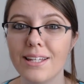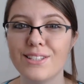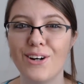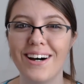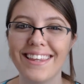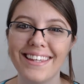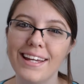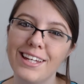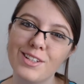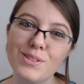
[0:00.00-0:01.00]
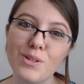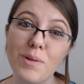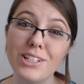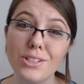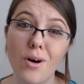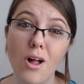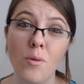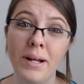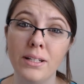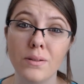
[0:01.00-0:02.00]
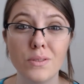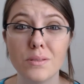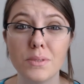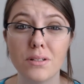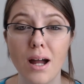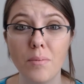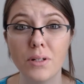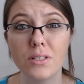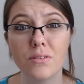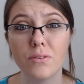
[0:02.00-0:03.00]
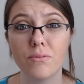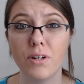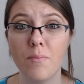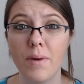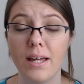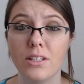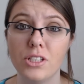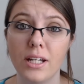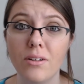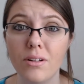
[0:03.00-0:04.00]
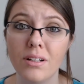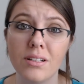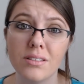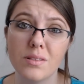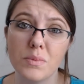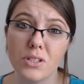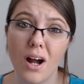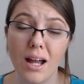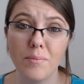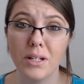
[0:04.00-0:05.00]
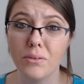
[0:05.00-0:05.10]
So thank you so much to all my new subscribers who've come by the channel and subscribed.